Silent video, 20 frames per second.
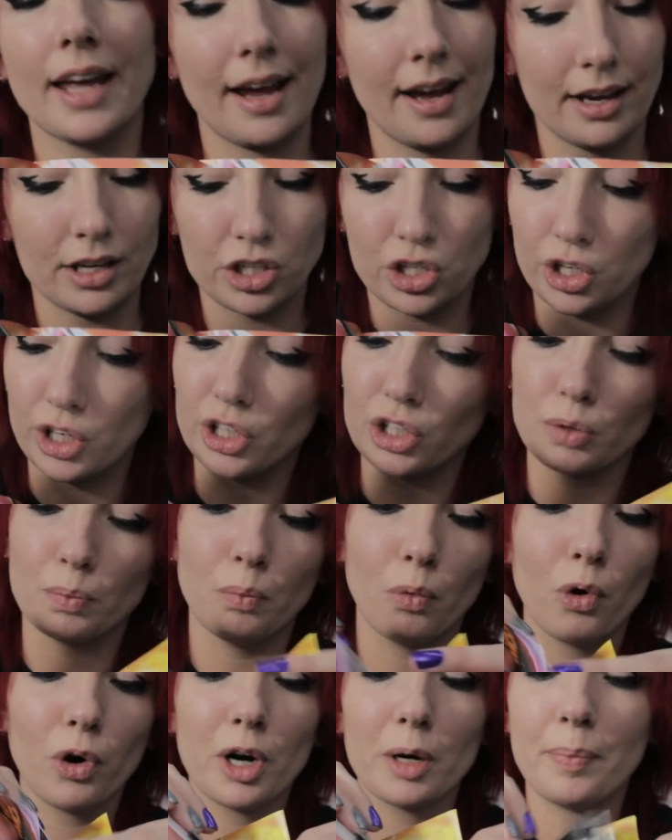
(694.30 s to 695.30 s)
and just
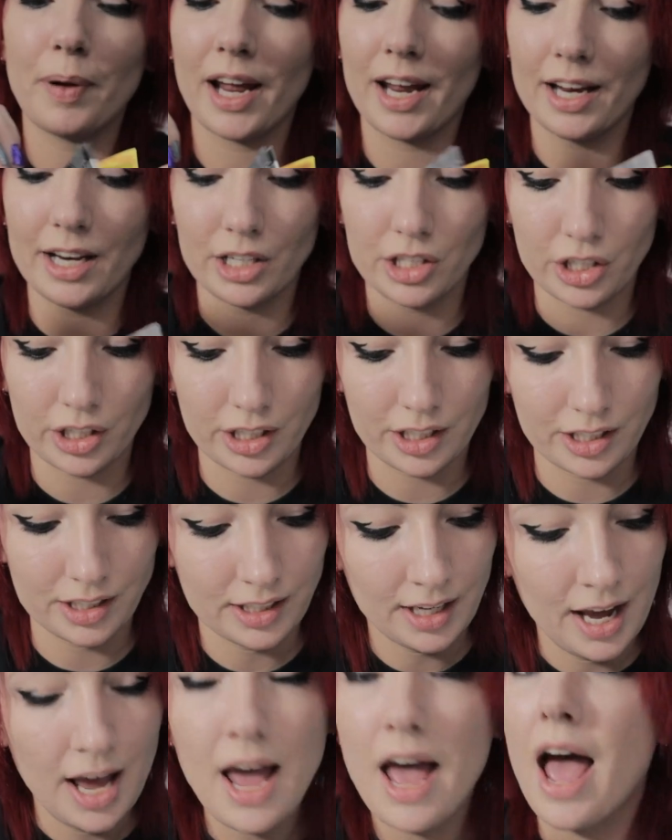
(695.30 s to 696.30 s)
more
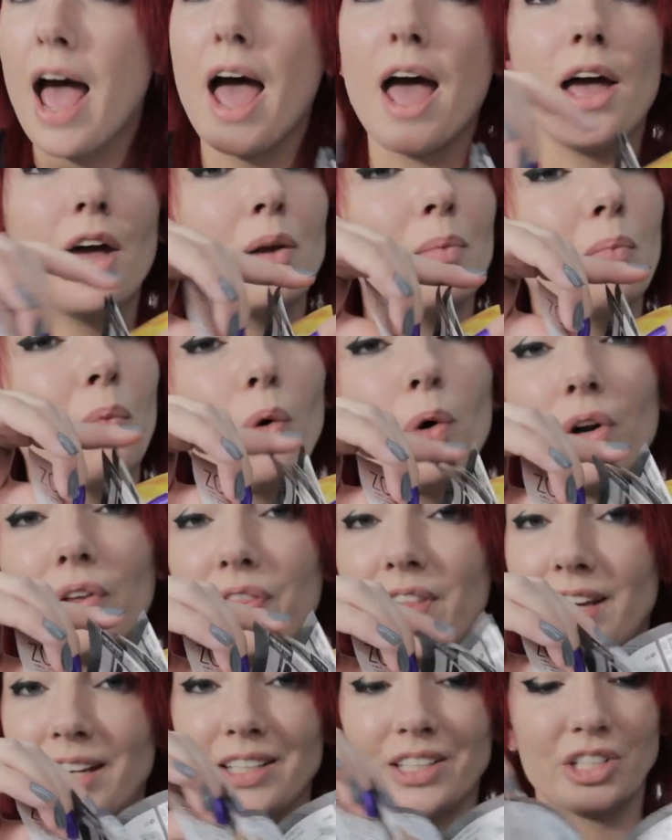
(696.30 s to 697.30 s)
pages and more
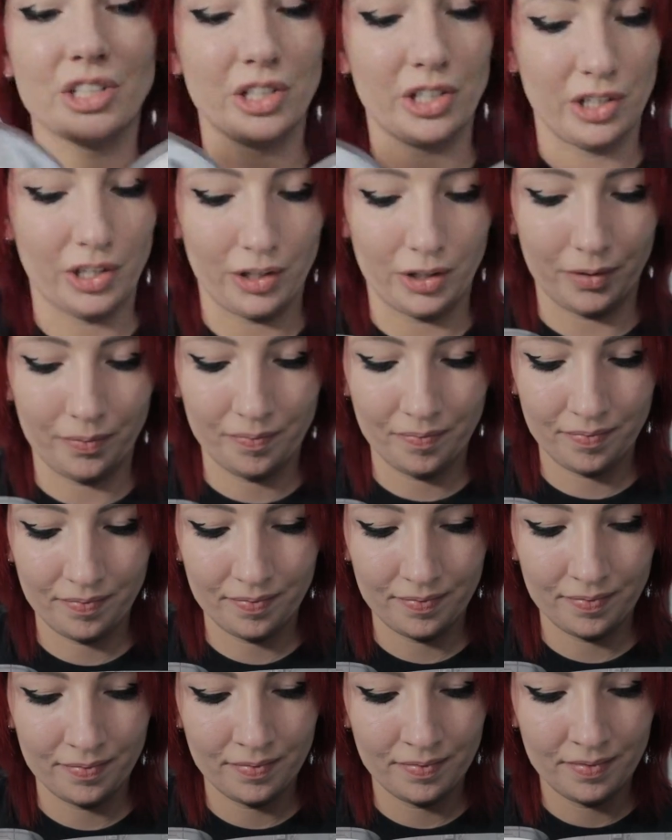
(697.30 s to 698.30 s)
things to do.
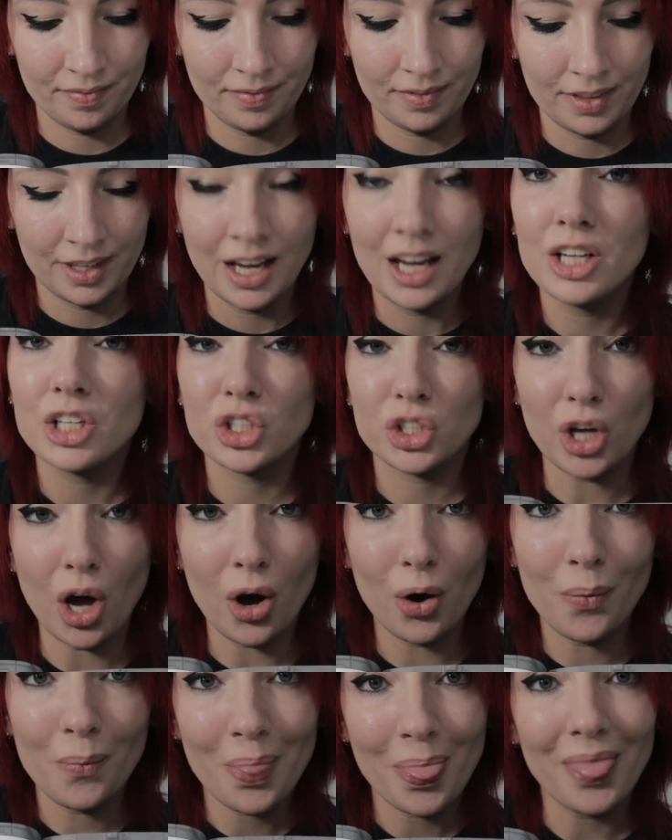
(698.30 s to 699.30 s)

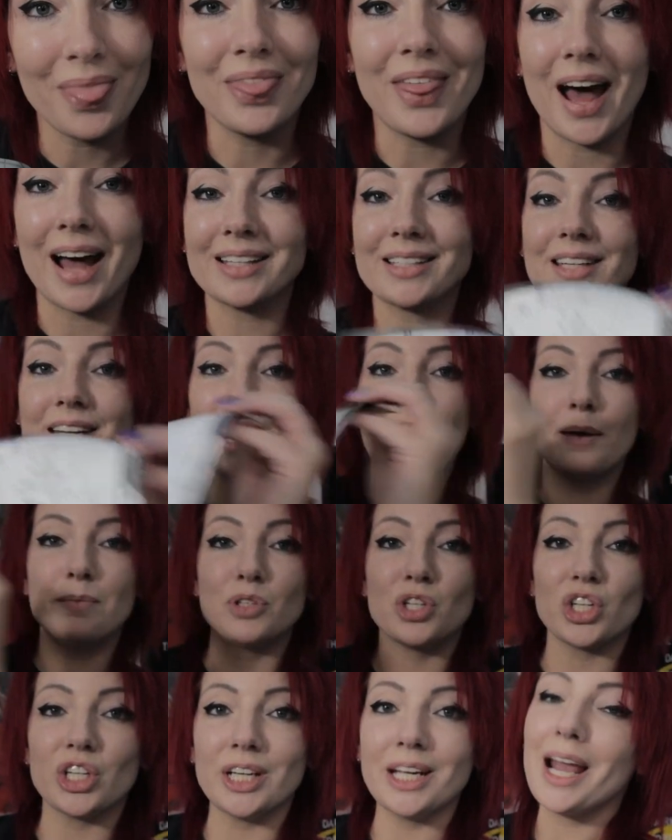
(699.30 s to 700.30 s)
So that's an
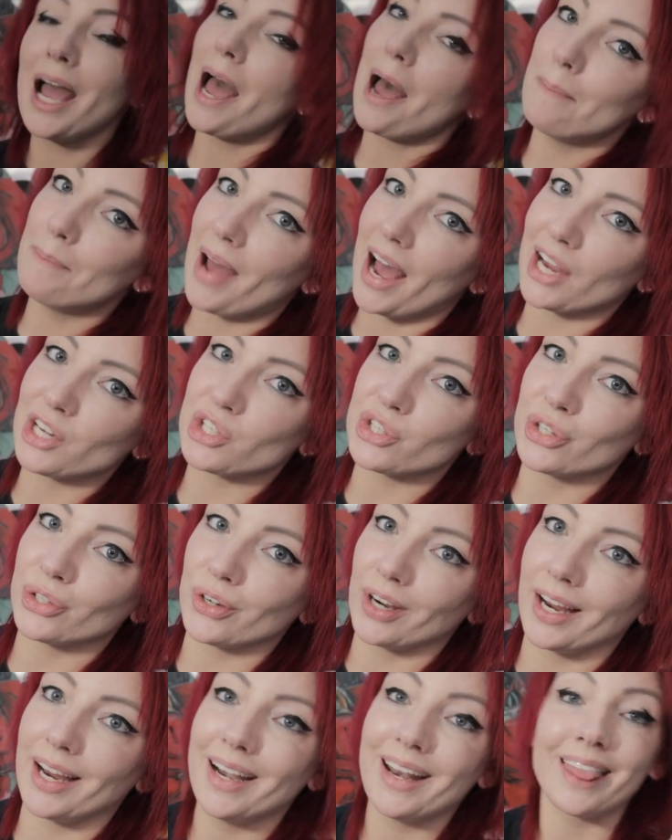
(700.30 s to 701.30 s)
MG, a master
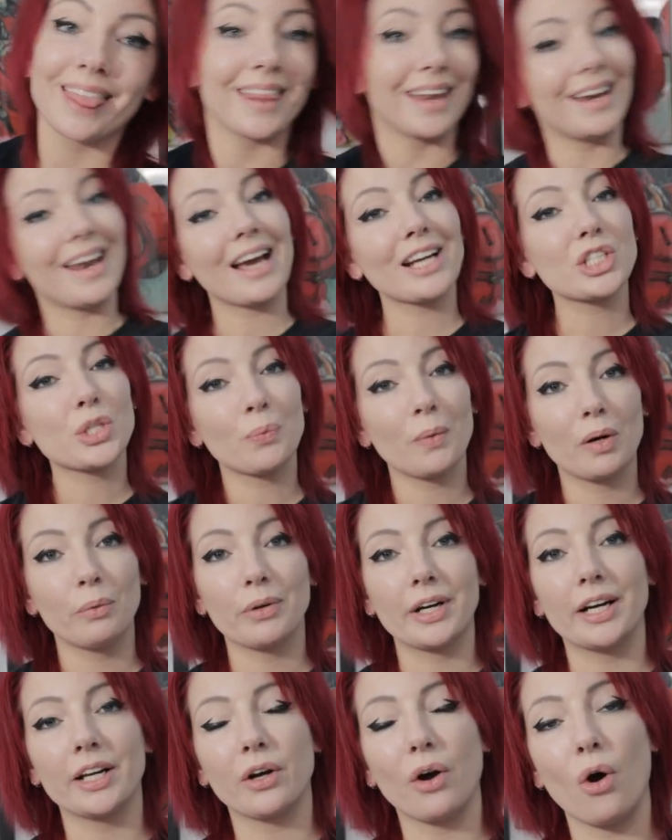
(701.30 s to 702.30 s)
grade. The next one
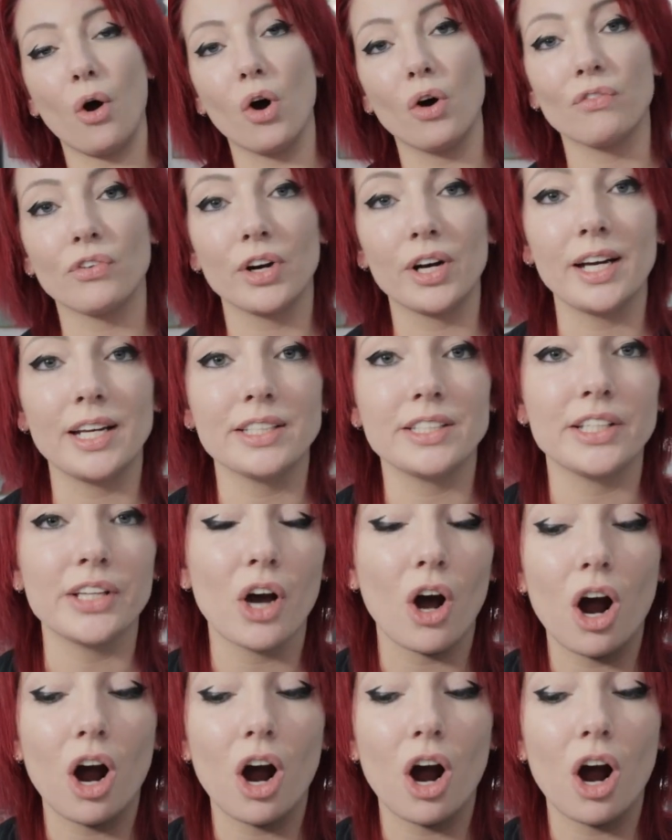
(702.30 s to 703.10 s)
we're gonna go over is the